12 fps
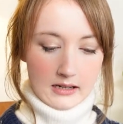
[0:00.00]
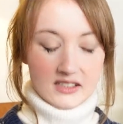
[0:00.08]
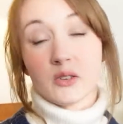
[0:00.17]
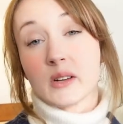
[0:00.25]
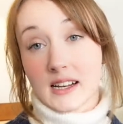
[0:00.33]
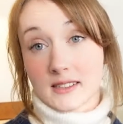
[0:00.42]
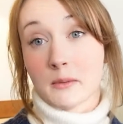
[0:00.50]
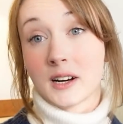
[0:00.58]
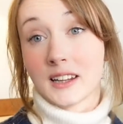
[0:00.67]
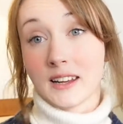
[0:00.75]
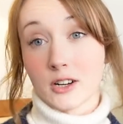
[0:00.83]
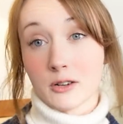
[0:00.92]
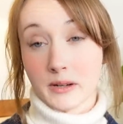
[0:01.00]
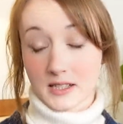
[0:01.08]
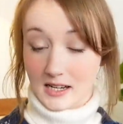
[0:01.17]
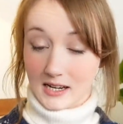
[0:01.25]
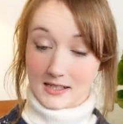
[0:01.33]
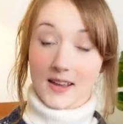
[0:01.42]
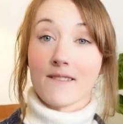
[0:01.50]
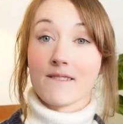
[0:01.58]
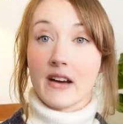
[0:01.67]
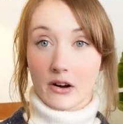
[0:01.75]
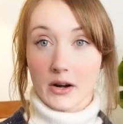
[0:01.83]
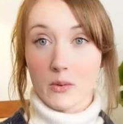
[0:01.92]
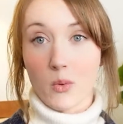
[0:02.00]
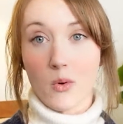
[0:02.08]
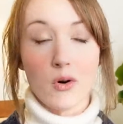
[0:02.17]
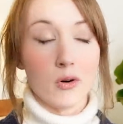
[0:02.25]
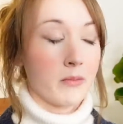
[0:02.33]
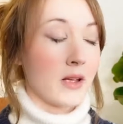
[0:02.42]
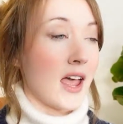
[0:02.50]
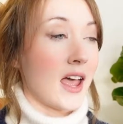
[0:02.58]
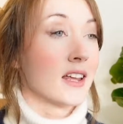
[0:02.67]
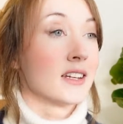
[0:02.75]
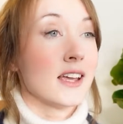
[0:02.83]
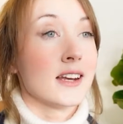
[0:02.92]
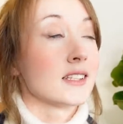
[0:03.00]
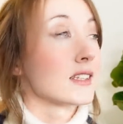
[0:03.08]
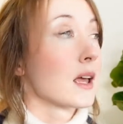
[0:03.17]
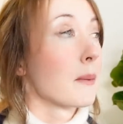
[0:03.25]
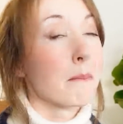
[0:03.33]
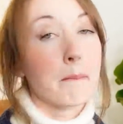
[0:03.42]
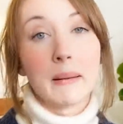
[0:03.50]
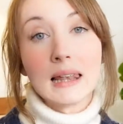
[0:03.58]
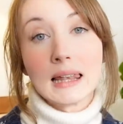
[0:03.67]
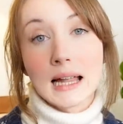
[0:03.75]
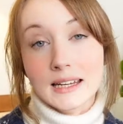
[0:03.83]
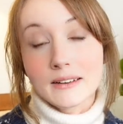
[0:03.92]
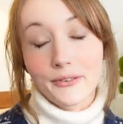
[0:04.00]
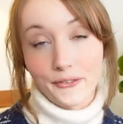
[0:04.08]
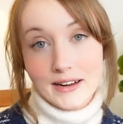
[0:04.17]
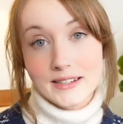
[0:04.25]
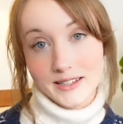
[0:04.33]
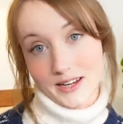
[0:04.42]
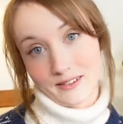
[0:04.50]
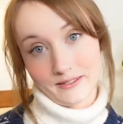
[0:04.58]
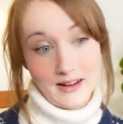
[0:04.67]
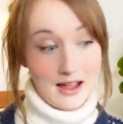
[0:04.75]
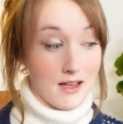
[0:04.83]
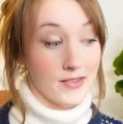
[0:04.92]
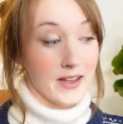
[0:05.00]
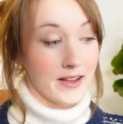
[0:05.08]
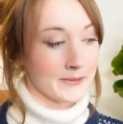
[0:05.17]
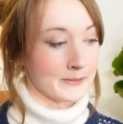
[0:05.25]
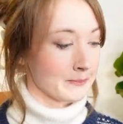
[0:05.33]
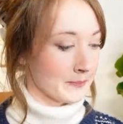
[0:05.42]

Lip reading: yes, I'm gonna leave it on because it is very warm and it is bloody freezing out there.